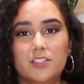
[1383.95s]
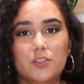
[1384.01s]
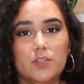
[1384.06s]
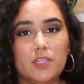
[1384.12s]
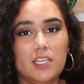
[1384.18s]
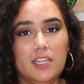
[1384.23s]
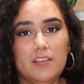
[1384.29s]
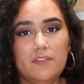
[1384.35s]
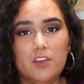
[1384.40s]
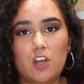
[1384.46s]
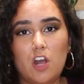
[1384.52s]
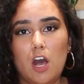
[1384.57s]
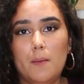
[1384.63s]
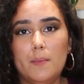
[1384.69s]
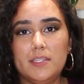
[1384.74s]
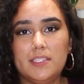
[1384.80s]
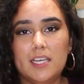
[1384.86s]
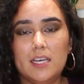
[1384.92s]
So if you leave a
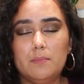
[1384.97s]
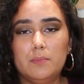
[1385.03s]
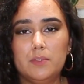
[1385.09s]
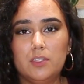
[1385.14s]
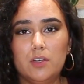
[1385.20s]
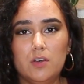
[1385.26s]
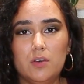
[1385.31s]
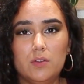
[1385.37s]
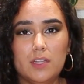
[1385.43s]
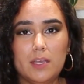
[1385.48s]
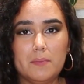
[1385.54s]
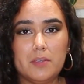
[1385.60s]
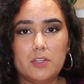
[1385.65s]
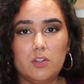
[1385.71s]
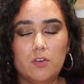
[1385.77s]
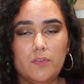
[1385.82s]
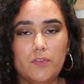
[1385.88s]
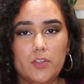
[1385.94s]
comment down below, let
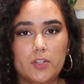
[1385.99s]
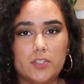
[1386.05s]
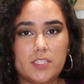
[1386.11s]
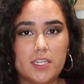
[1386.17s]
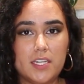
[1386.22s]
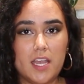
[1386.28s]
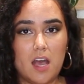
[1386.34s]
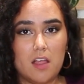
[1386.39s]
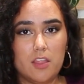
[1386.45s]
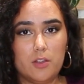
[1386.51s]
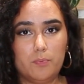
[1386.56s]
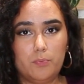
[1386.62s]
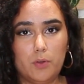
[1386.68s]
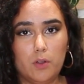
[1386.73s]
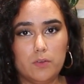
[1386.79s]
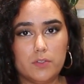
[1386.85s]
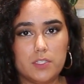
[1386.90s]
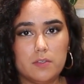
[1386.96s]
me know if there's any other
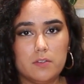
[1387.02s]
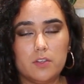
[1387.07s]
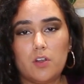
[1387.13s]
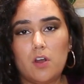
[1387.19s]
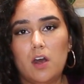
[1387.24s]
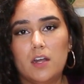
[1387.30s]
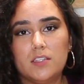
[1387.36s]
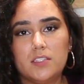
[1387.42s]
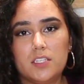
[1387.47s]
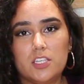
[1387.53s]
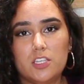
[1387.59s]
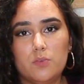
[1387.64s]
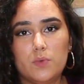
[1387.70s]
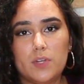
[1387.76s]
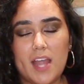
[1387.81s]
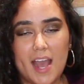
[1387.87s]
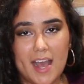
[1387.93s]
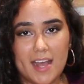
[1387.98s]
pros and cons that you
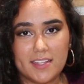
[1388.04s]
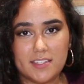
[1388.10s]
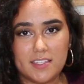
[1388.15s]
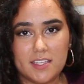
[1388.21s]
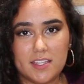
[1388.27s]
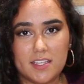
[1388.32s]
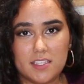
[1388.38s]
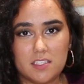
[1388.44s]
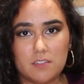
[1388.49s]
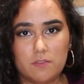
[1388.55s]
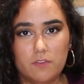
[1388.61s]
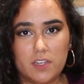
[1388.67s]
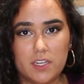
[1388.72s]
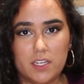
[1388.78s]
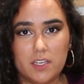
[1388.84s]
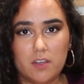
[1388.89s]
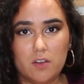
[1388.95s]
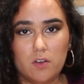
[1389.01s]
would add to this
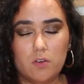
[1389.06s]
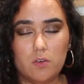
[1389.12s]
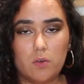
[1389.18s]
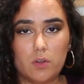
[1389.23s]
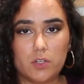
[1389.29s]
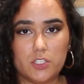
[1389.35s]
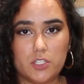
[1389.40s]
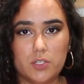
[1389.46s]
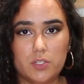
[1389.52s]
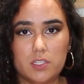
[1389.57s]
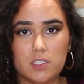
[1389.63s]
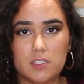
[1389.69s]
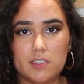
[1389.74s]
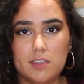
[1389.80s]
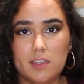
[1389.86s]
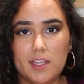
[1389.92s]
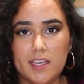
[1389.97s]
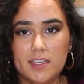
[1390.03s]
video or to
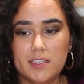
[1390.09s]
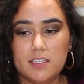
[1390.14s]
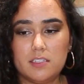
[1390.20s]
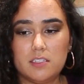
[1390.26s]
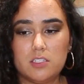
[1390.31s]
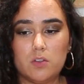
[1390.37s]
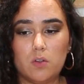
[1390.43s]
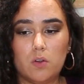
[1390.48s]
this list,